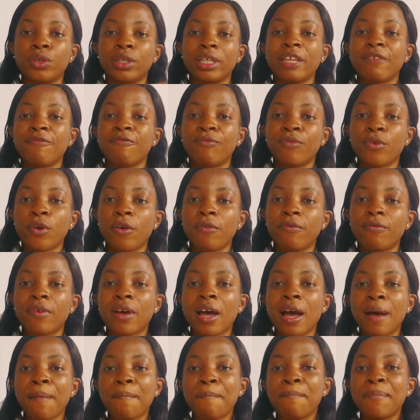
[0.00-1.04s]
will involve
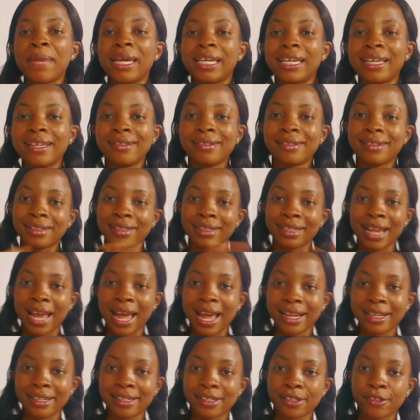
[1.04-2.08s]
making
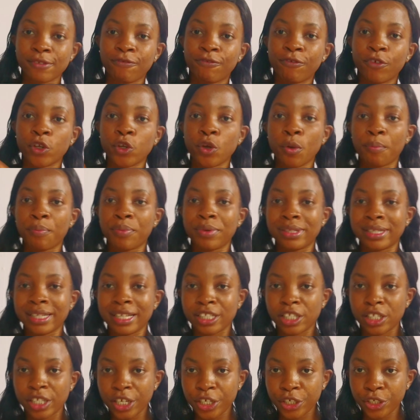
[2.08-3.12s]
slides for your
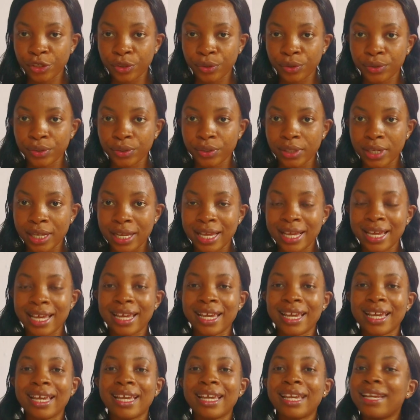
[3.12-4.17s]
presentation,
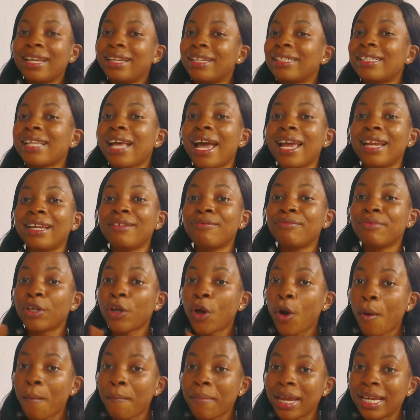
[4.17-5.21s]
it is highly
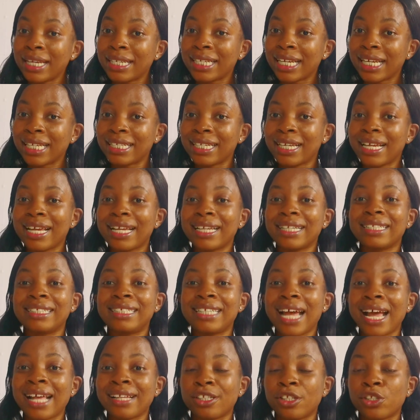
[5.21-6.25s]
recommended
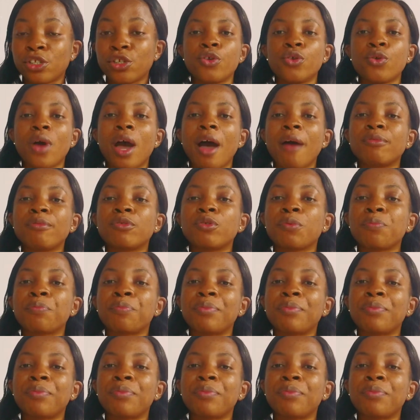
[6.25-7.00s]
that you have to